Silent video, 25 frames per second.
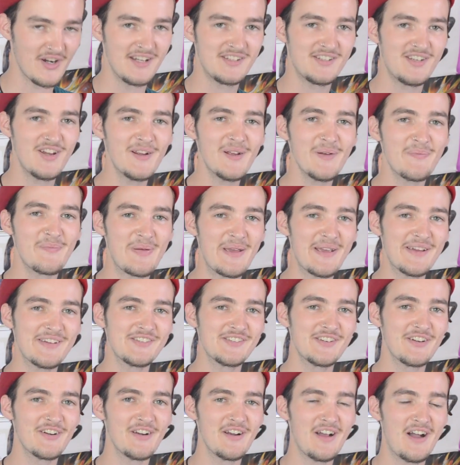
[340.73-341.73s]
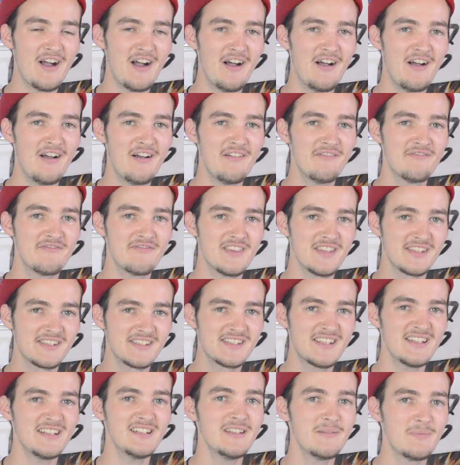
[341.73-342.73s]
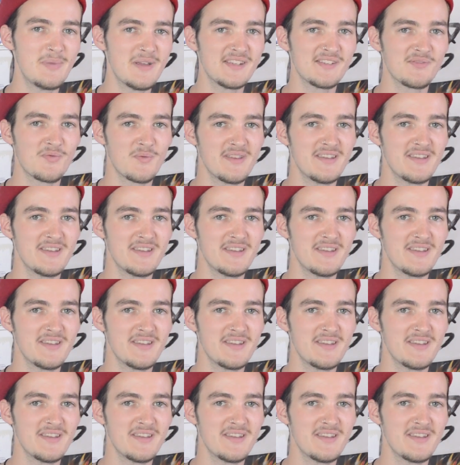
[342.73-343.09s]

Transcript: I took a picture of the syllabus